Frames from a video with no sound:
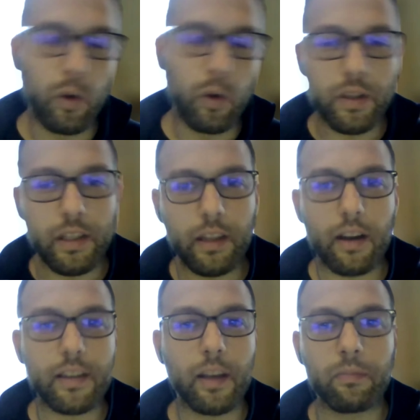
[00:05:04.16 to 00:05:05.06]
you will see there are
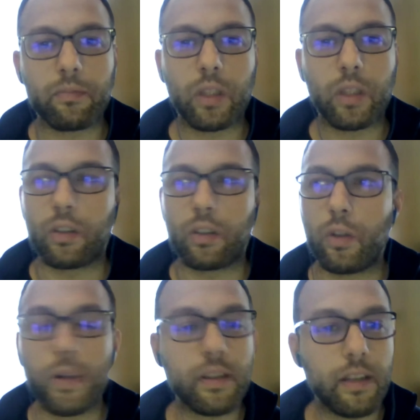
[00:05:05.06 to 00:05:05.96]
some
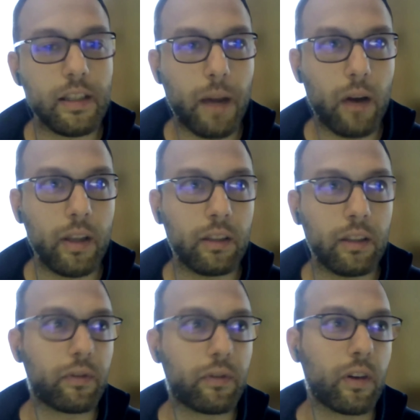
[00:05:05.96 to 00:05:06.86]
nuances about it.
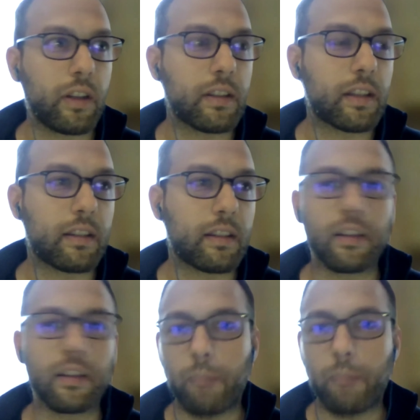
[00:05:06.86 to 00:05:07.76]
For instance,
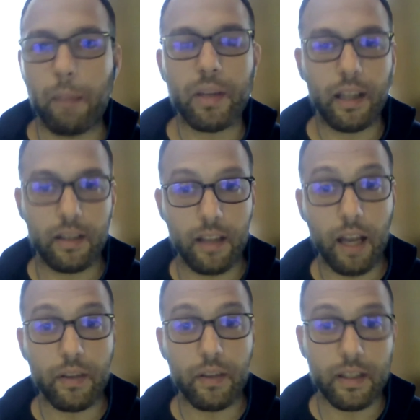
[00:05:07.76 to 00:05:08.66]
member states
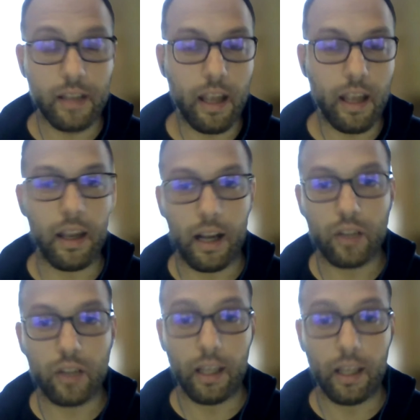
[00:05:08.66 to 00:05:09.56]
still have a say, and
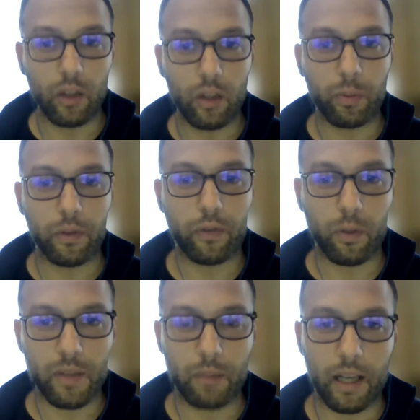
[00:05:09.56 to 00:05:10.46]
actually they need to perform
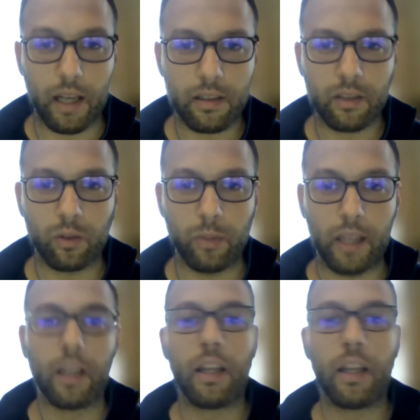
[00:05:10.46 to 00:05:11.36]
some tasks to
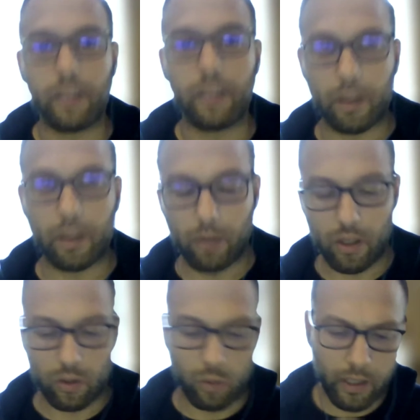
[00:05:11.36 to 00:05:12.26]
make this
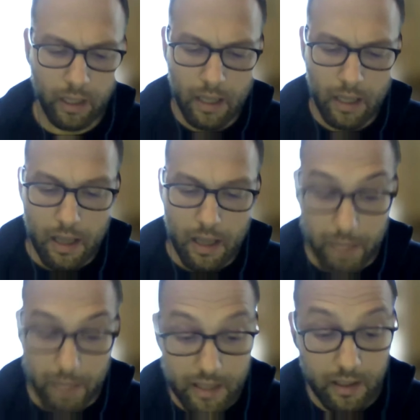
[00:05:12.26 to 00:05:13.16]
regulation work.
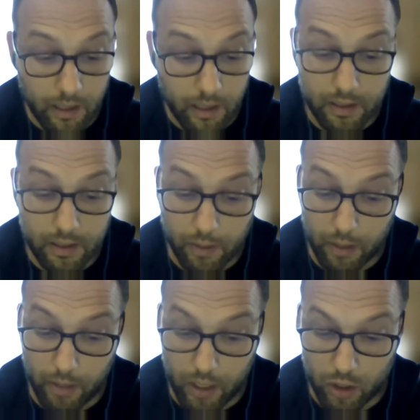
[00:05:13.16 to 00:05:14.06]
But still, it is a
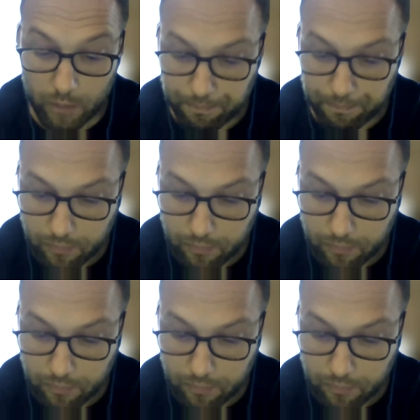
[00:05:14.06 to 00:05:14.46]
regulation.